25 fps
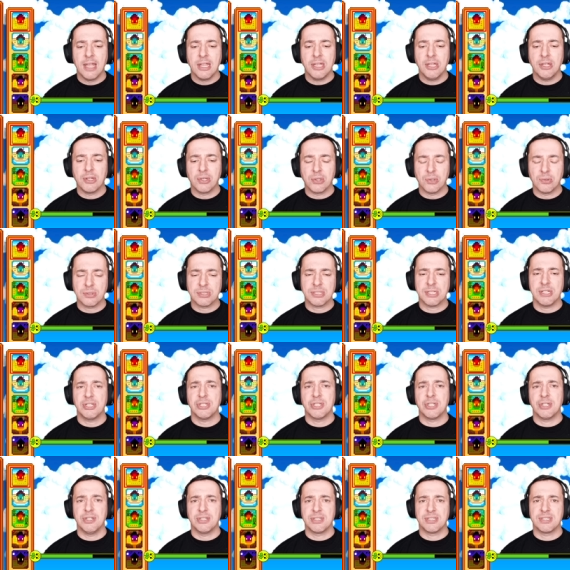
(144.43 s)
You can also
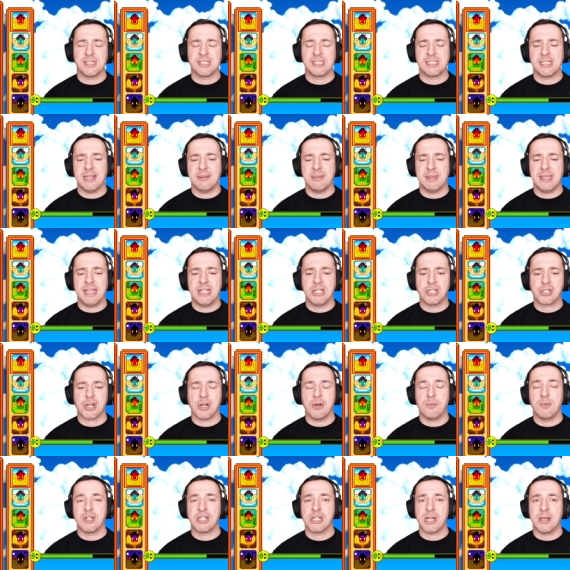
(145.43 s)
choose to skip the
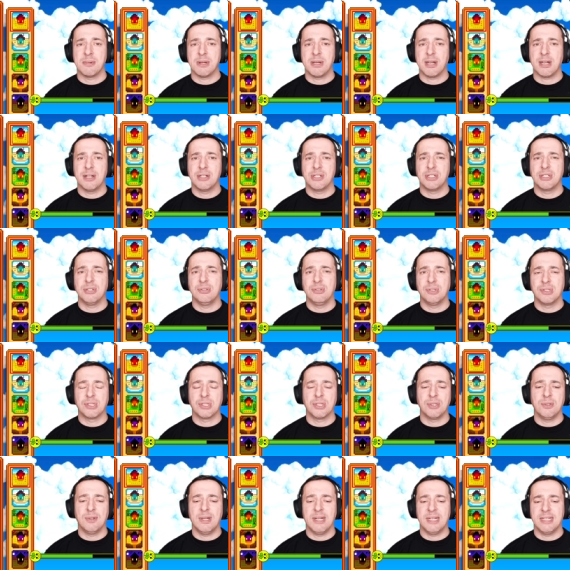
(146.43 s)
intro, which I'm going to
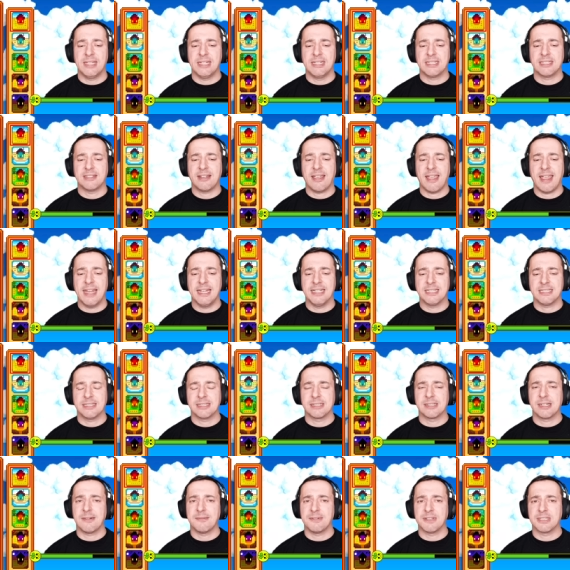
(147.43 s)
do in this case
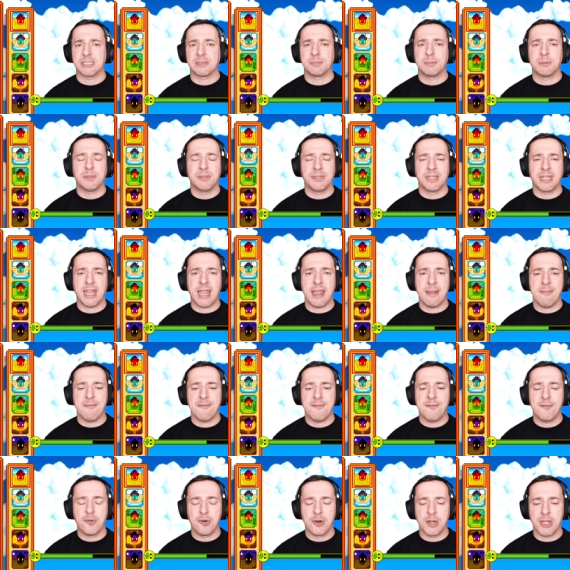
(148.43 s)
because I don't want to spoil the game
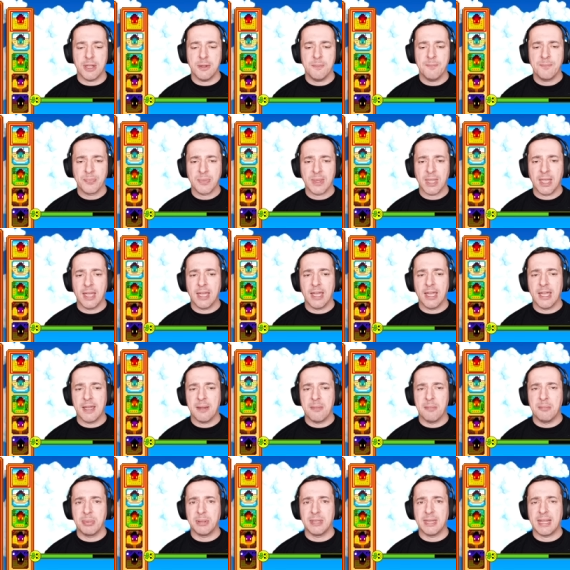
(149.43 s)
for you.
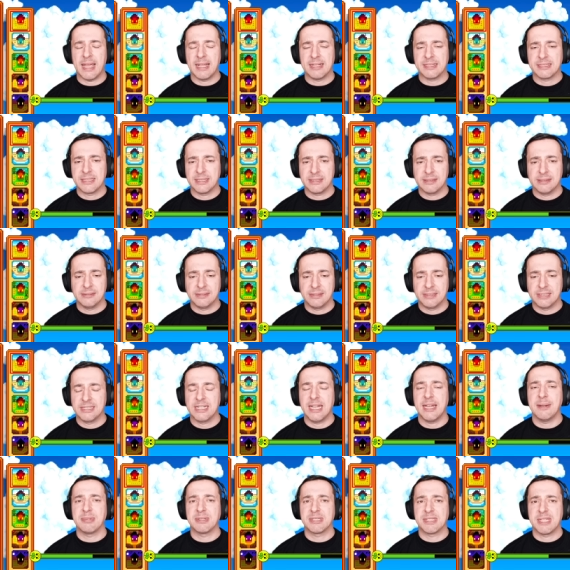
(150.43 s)
Um, but that
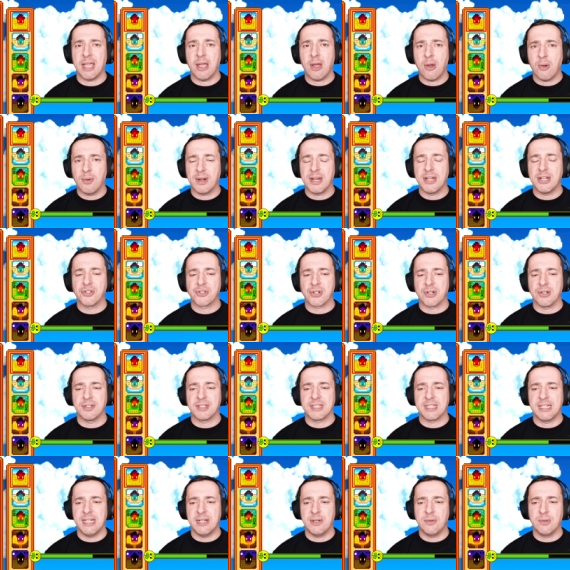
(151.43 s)
skips the whole intro
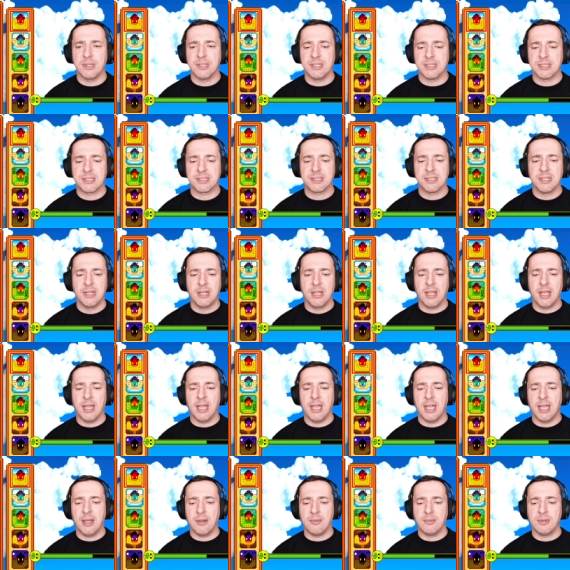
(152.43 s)
sequence,
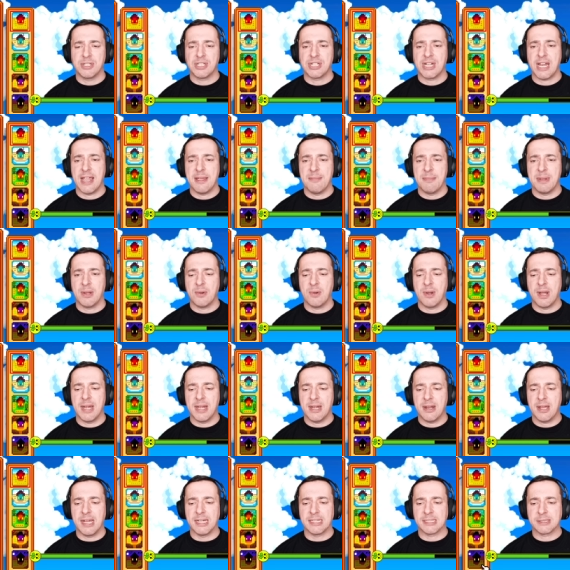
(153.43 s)
uh, which can be
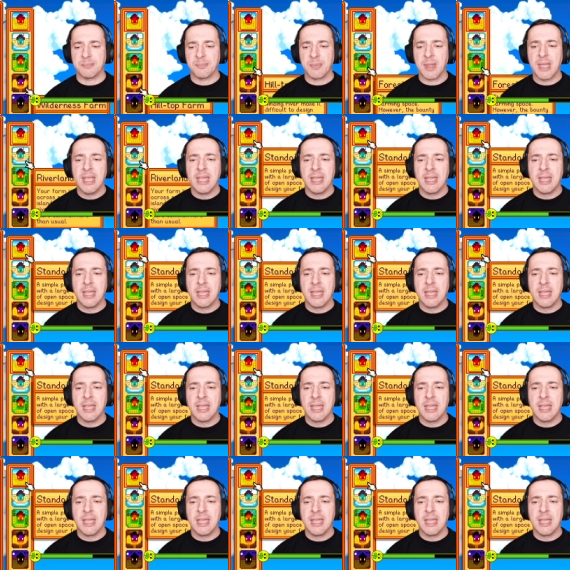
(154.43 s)
quite nice.